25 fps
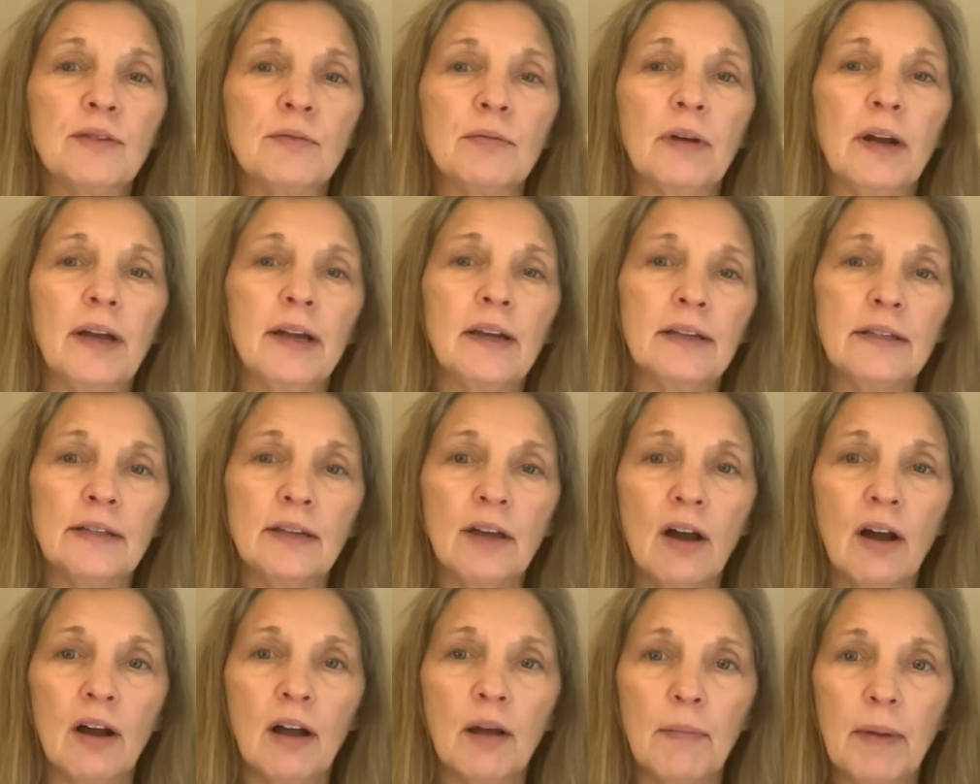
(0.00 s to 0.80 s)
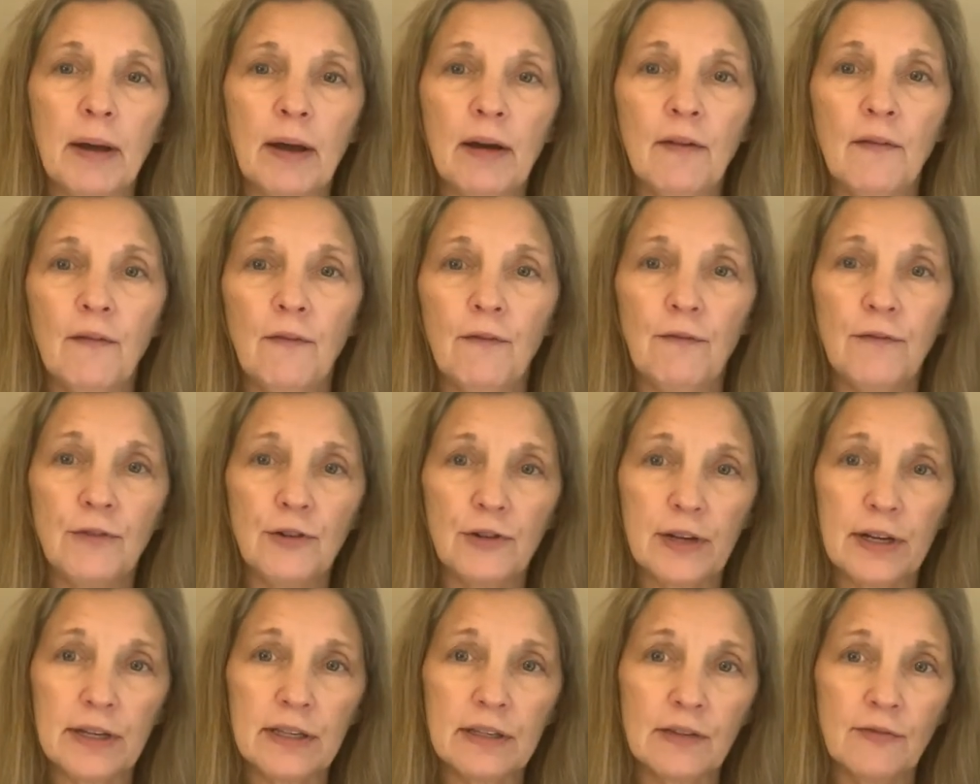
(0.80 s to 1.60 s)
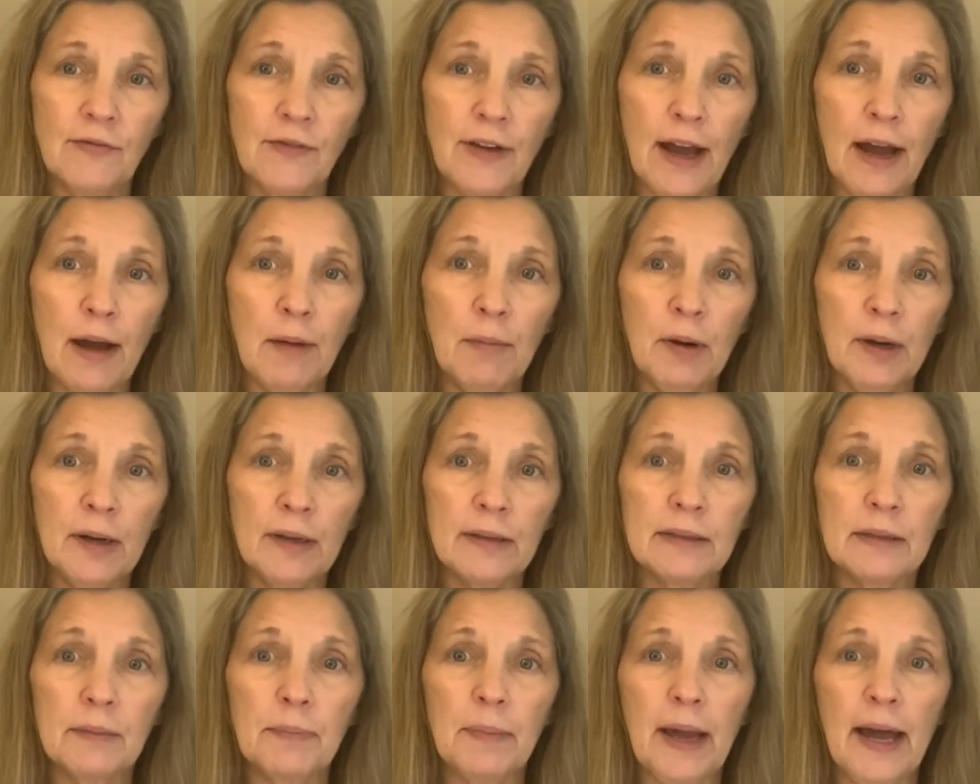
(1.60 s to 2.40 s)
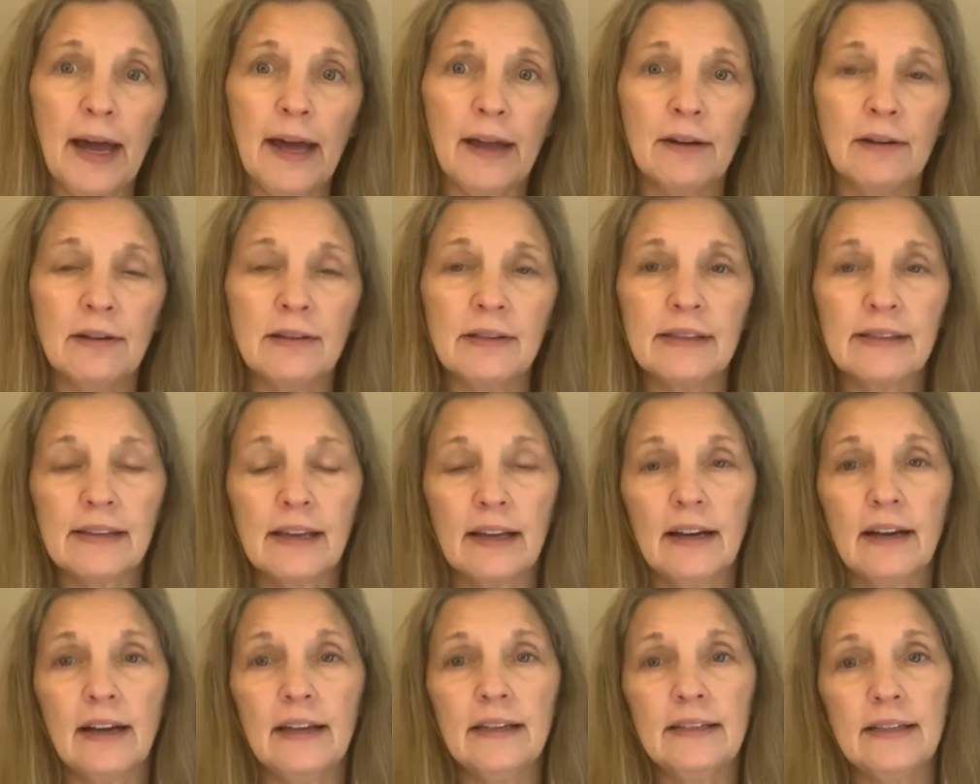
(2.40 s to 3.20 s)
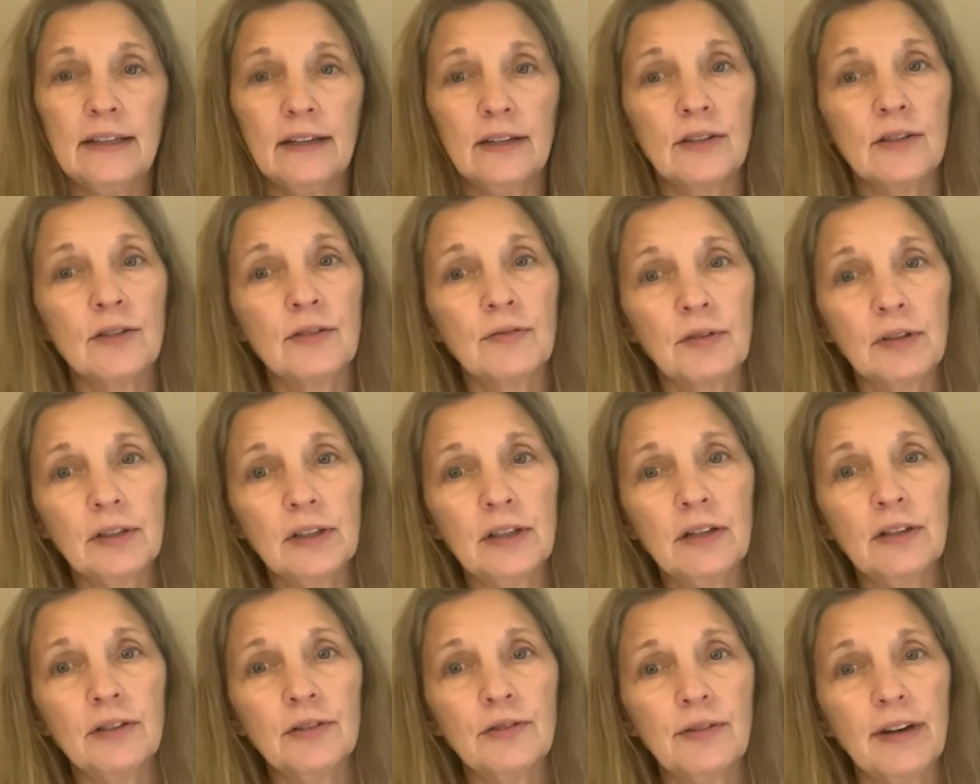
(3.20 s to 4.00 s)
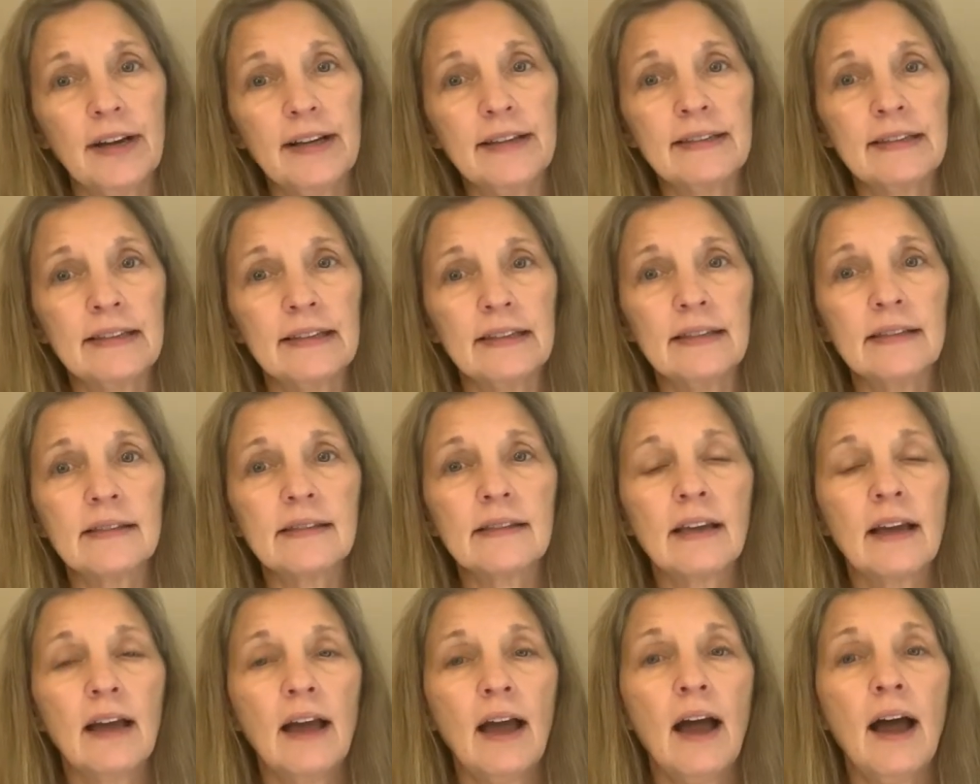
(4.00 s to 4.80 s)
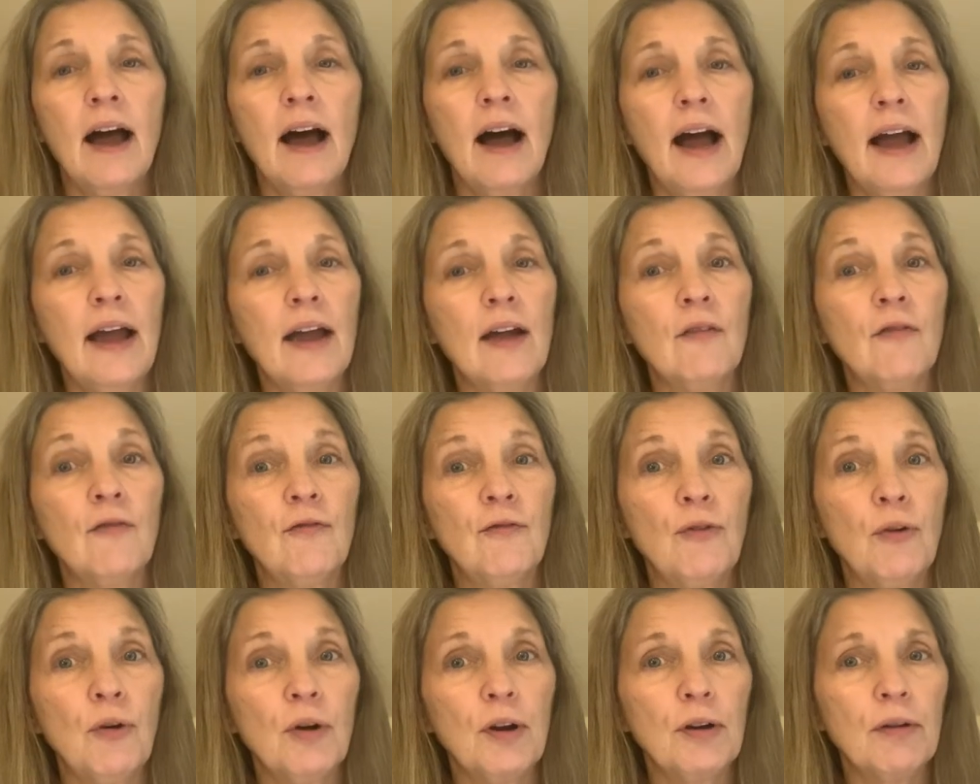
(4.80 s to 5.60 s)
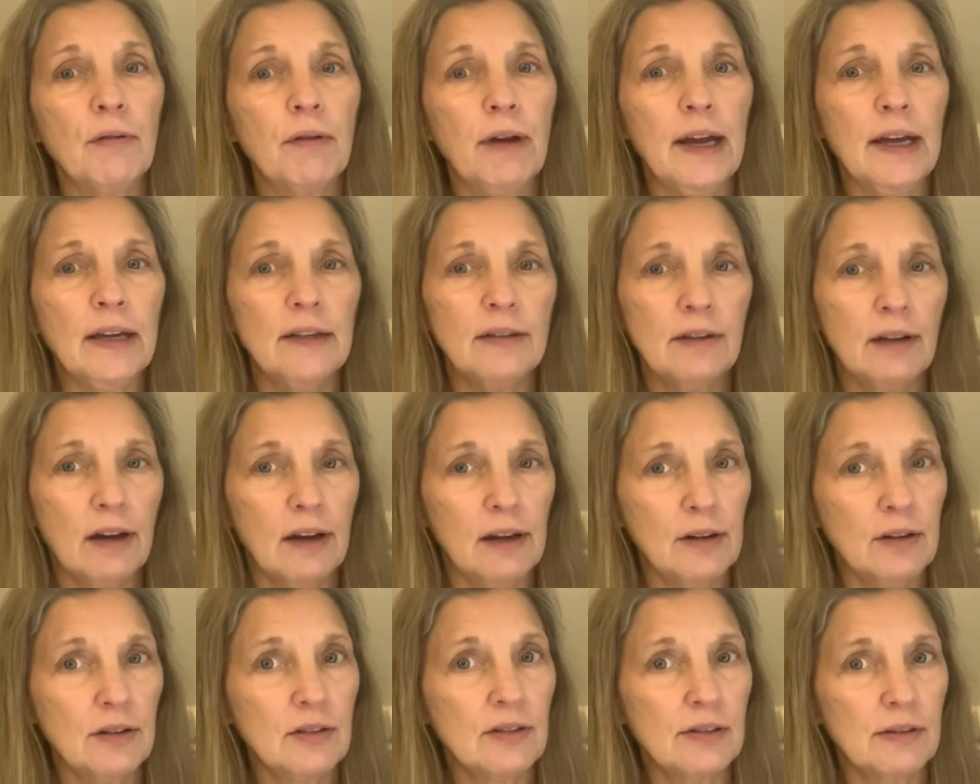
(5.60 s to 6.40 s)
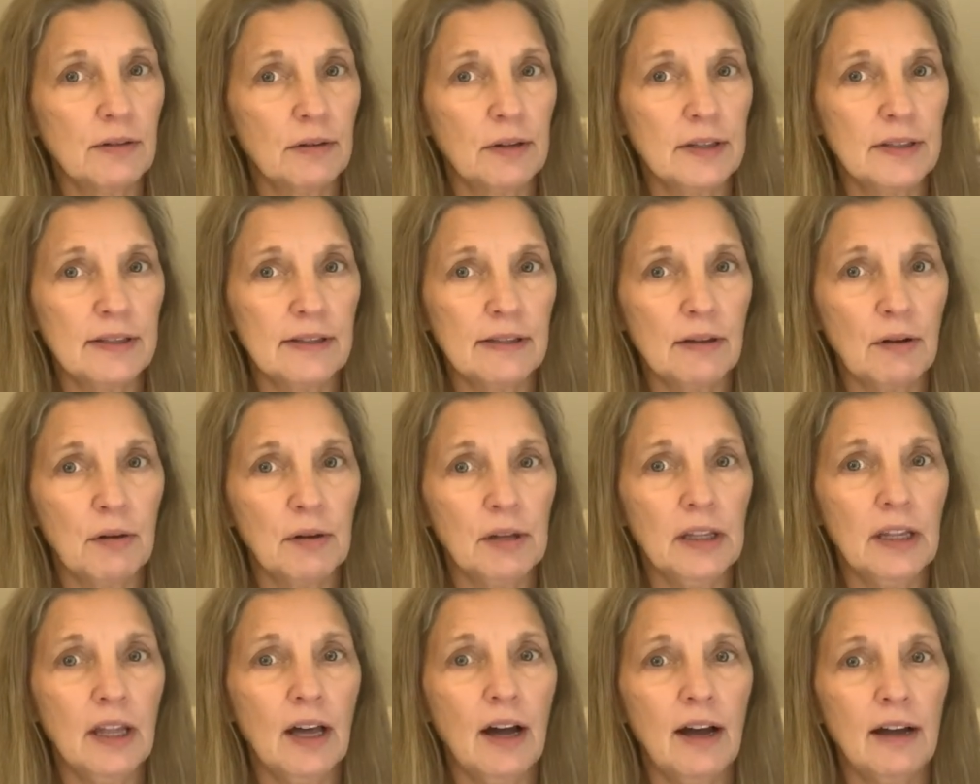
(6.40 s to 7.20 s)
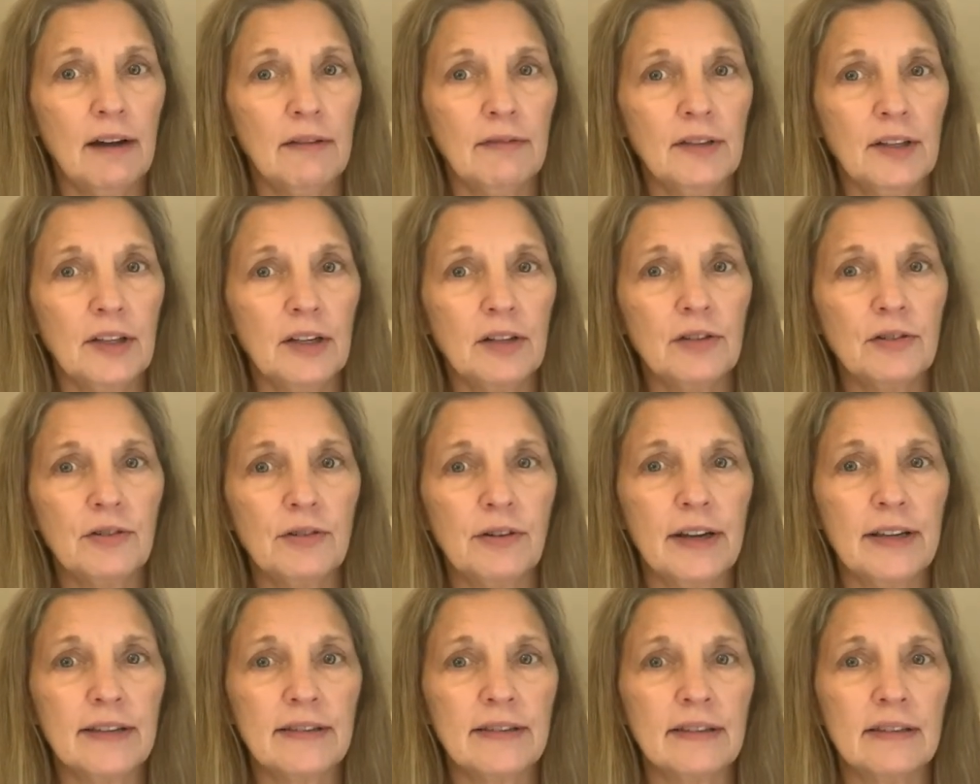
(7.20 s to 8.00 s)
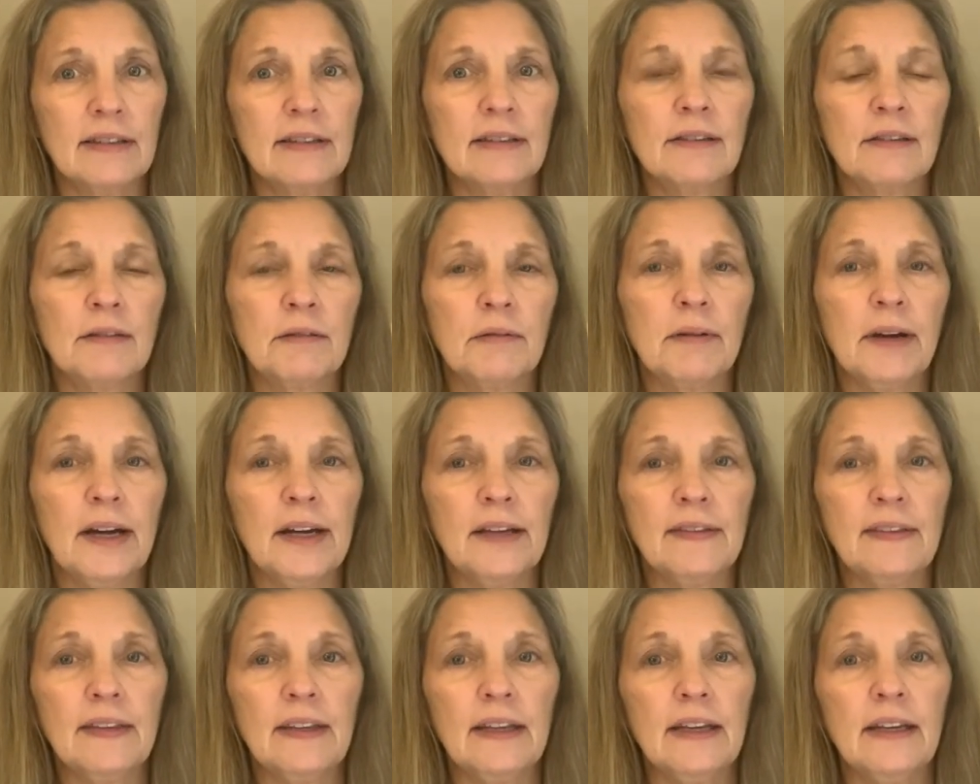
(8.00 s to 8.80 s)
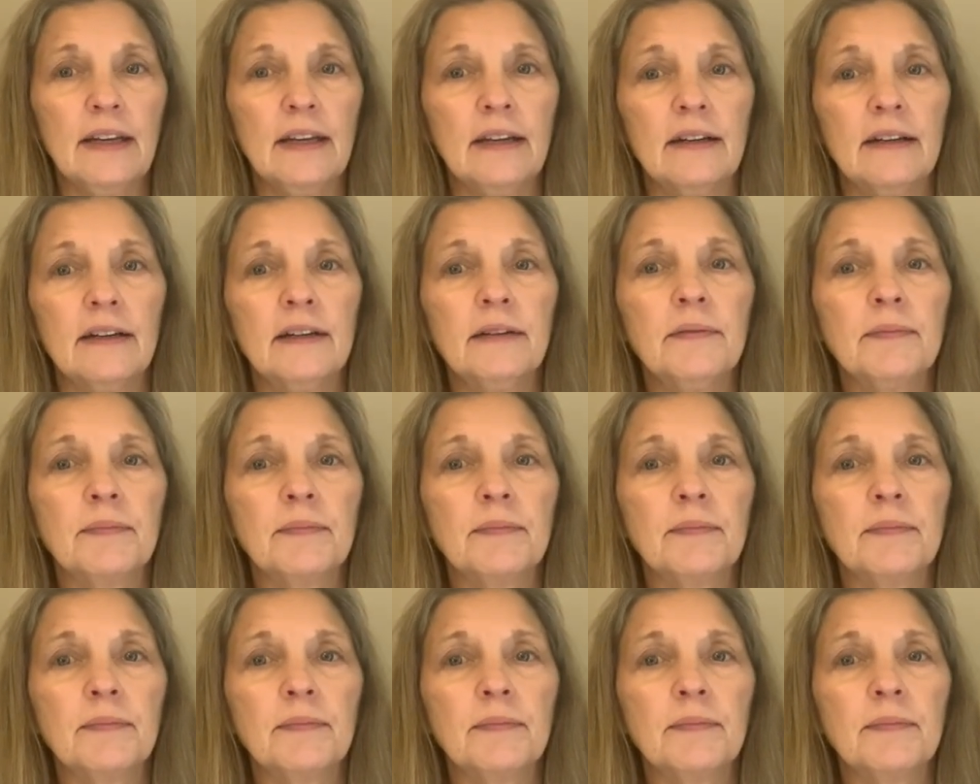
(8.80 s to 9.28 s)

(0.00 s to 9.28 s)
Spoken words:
where I could talk about dress fabrics, patterns, and ideas for little dresses. I have 4 granddaughters, so I sew a lot of little dresses throughout the year.